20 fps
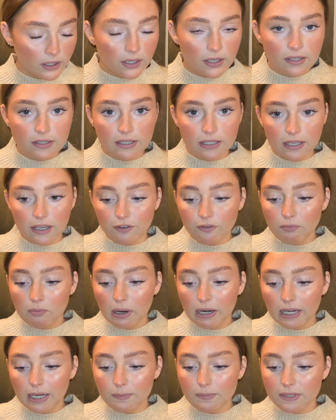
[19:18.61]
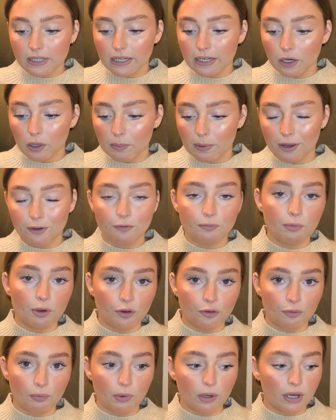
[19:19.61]
To give my lips a little bit of
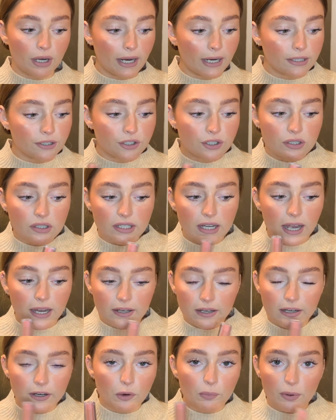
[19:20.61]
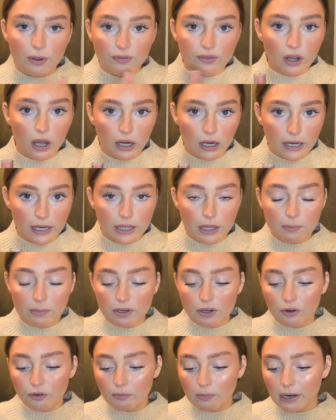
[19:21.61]
movement and just to add a little bit of colour in the middle
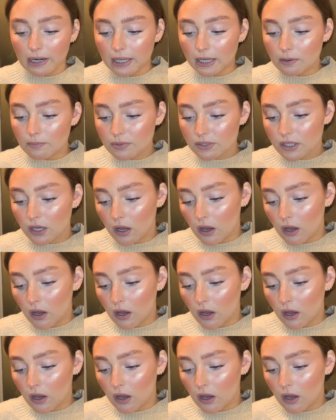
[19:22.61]
of my lips,